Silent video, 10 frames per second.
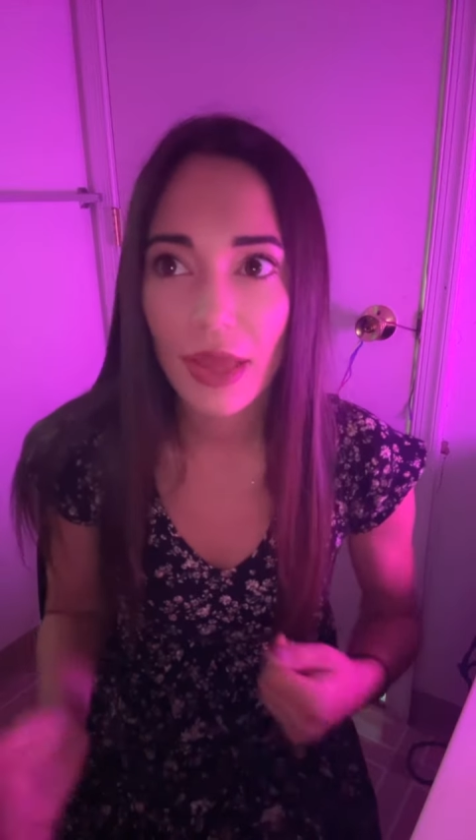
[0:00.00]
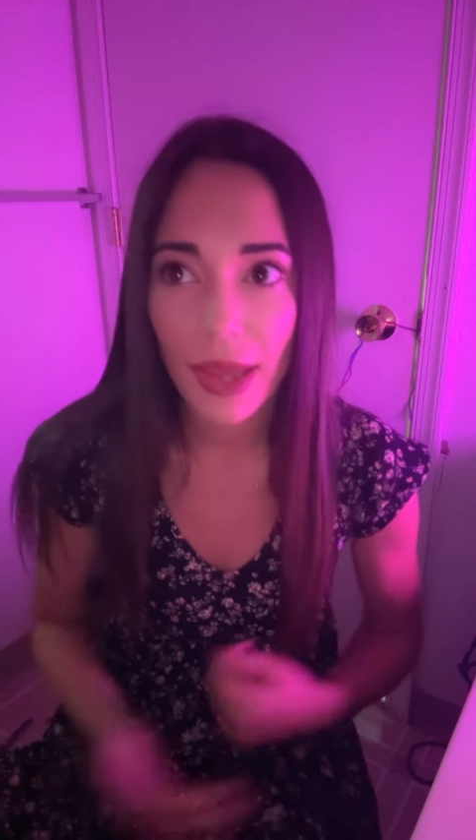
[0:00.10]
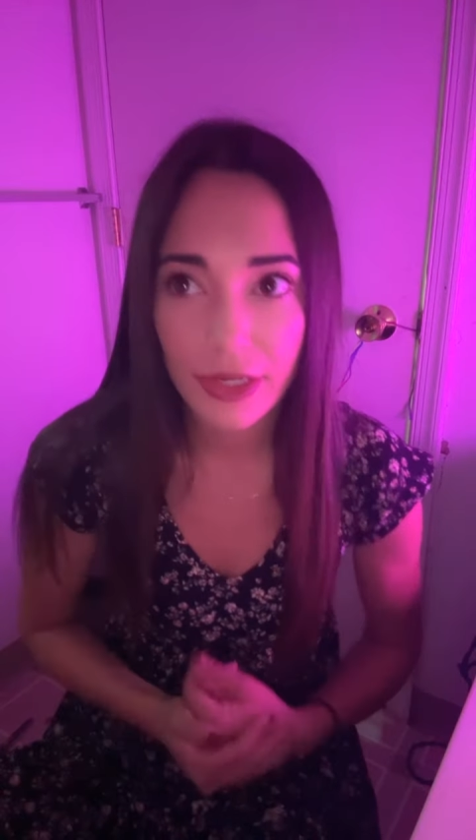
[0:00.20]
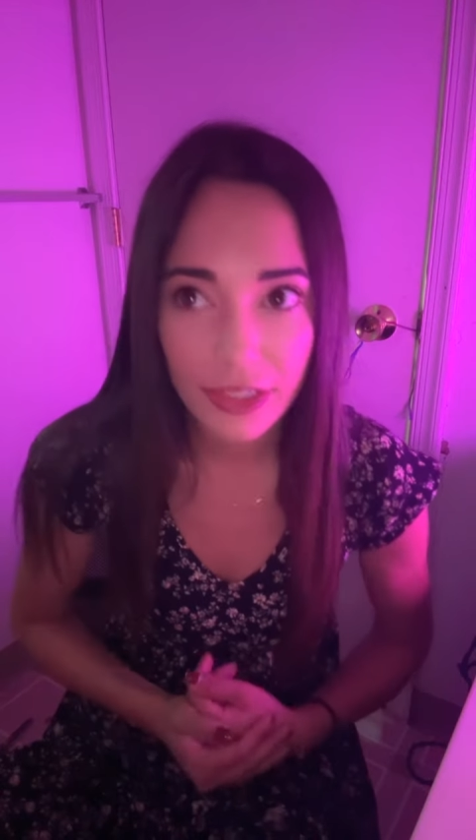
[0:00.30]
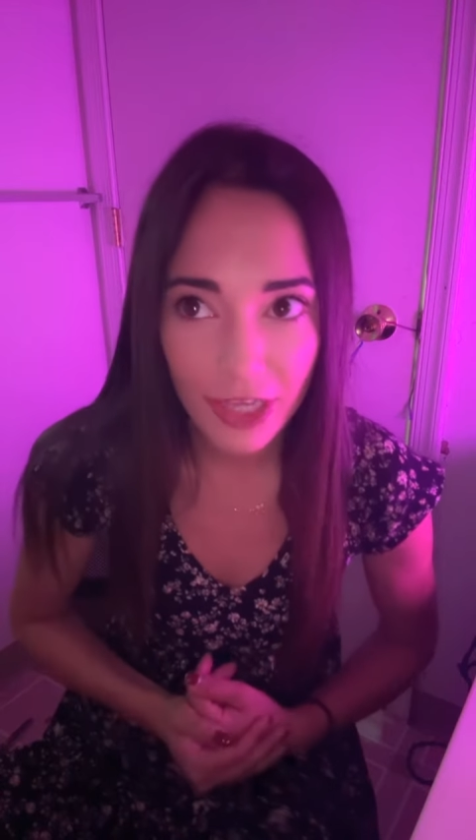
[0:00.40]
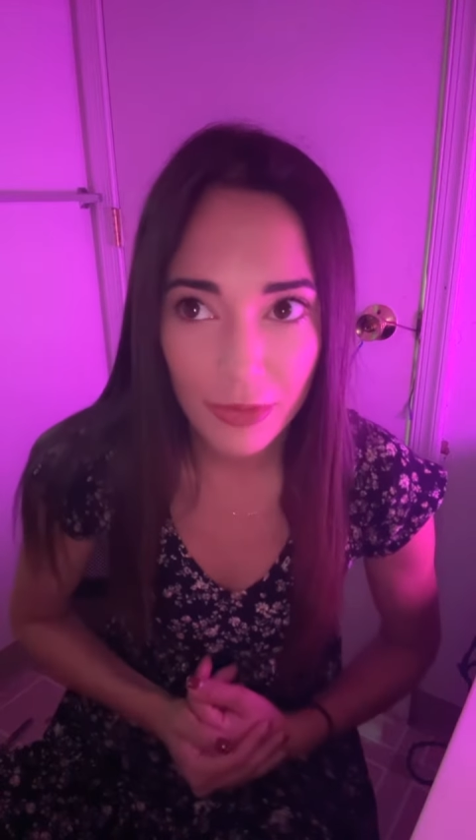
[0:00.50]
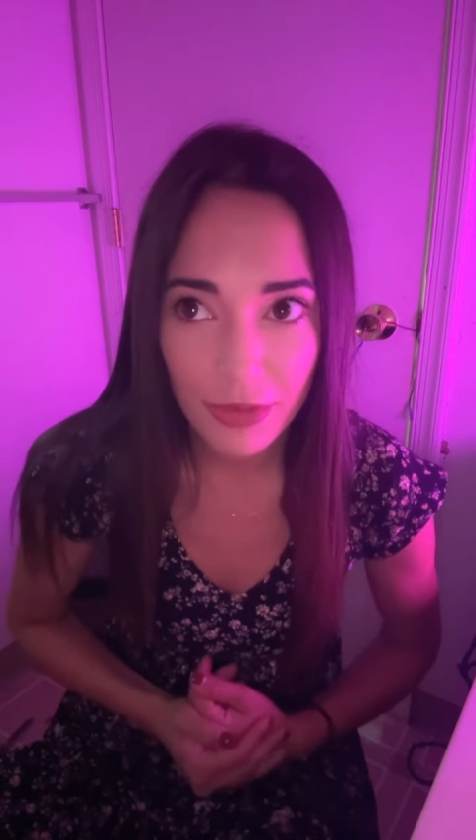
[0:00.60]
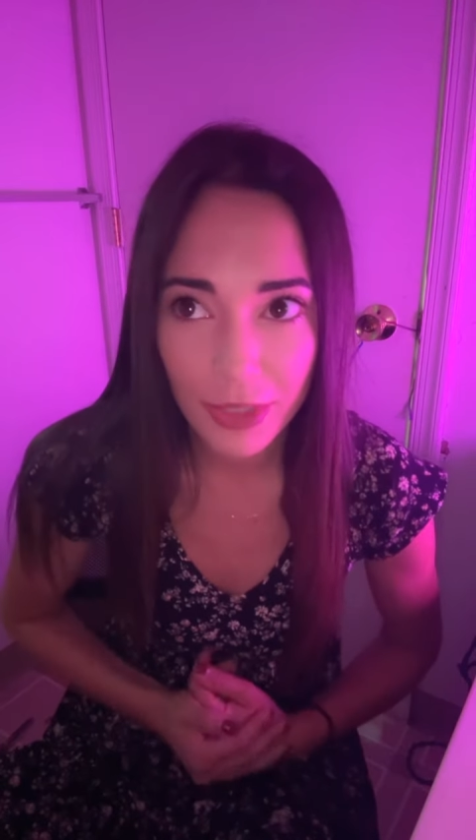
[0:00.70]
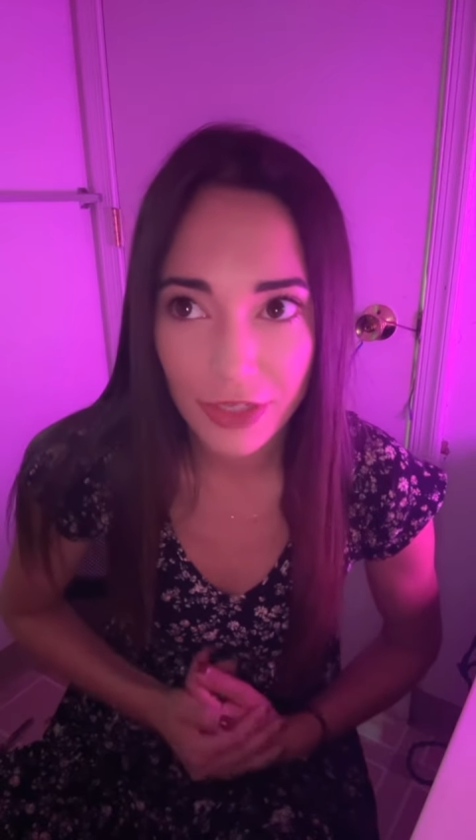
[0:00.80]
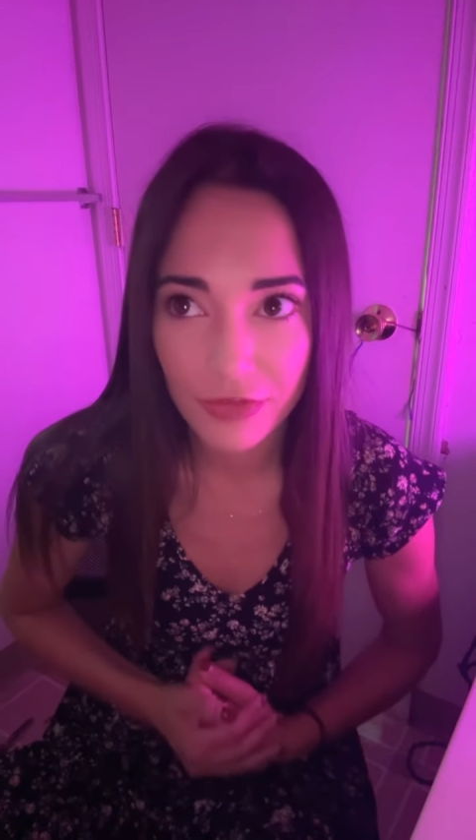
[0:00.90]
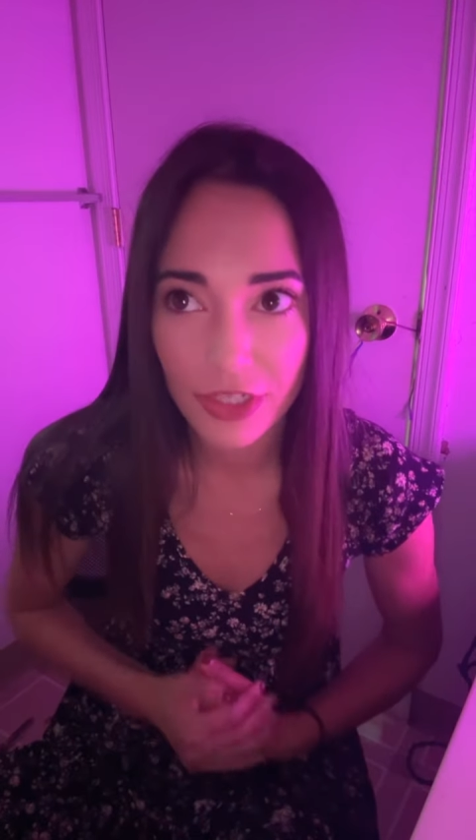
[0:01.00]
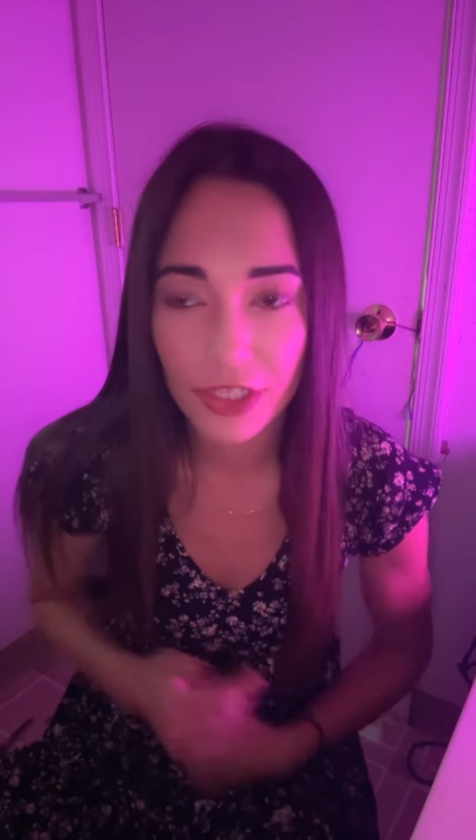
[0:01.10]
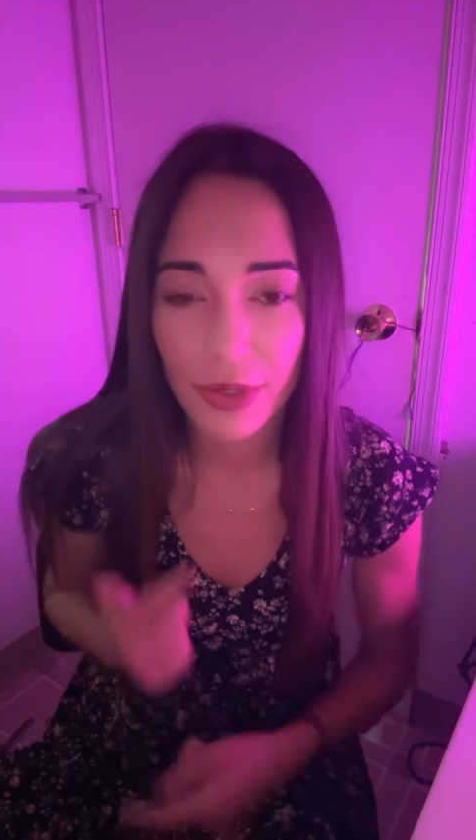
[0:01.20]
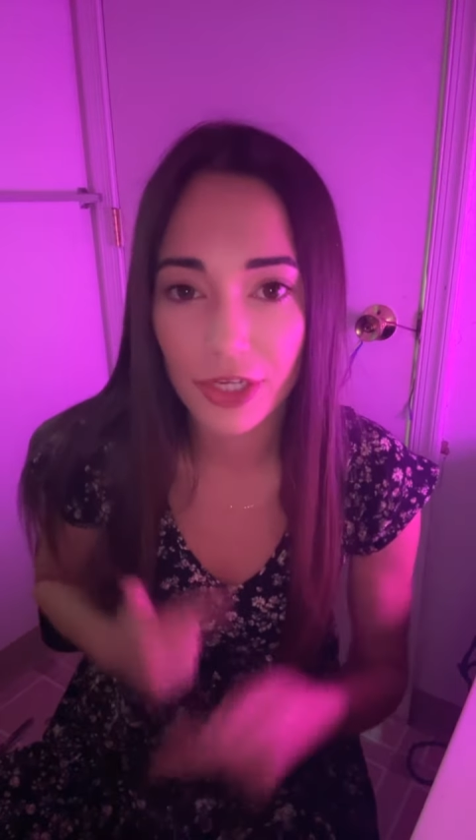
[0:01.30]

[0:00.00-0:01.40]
Anytime I make a video,